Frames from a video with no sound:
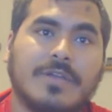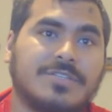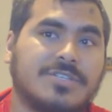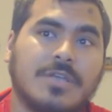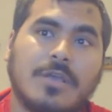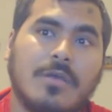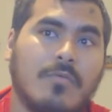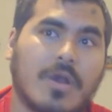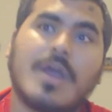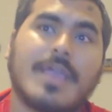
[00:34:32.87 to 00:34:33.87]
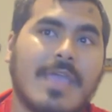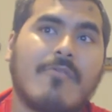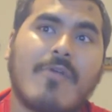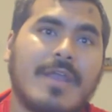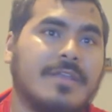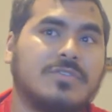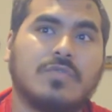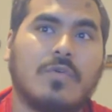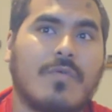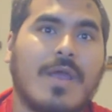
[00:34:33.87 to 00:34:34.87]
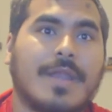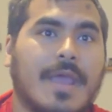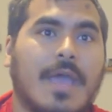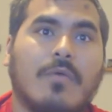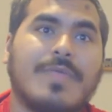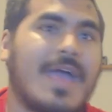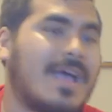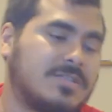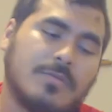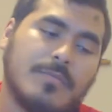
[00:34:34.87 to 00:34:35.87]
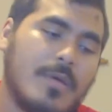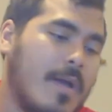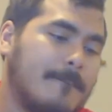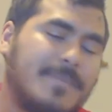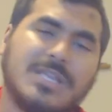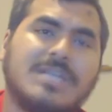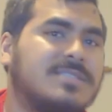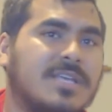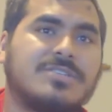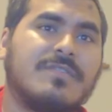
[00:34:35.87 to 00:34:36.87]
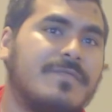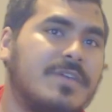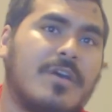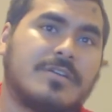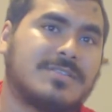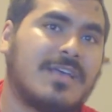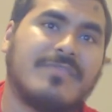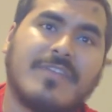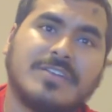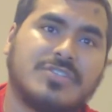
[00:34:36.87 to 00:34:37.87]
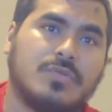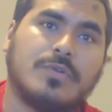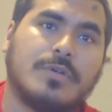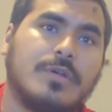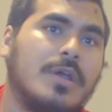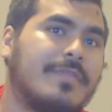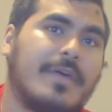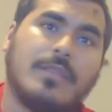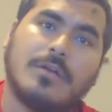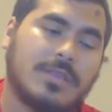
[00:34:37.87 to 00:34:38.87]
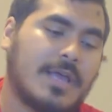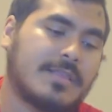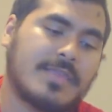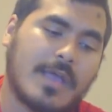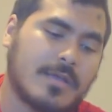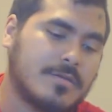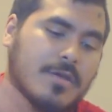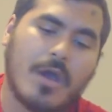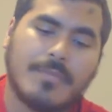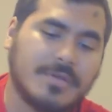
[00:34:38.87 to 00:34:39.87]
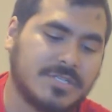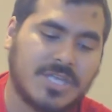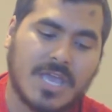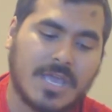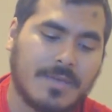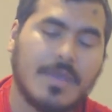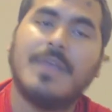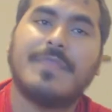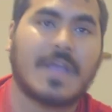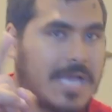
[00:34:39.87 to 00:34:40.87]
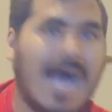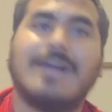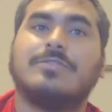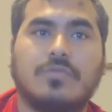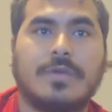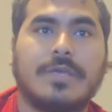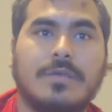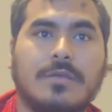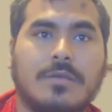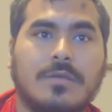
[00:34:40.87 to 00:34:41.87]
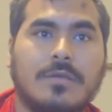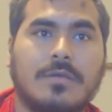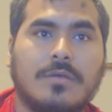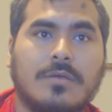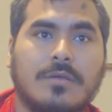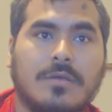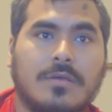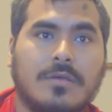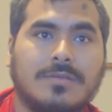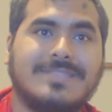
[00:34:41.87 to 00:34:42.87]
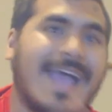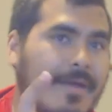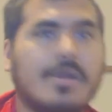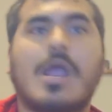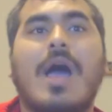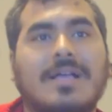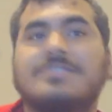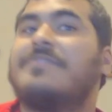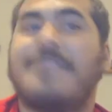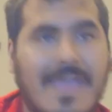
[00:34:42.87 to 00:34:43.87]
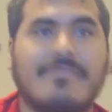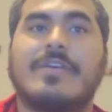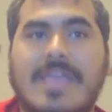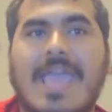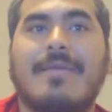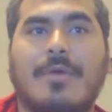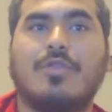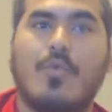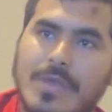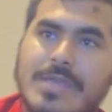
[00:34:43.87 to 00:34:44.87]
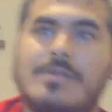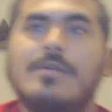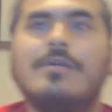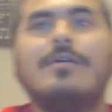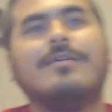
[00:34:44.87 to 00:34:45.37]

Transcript: Which, we're going to get right into it right now. They have some PlayStation VR sci-fi shooter that looked like that garbage game, The Conduit. Daragon's favorite game on the Wii.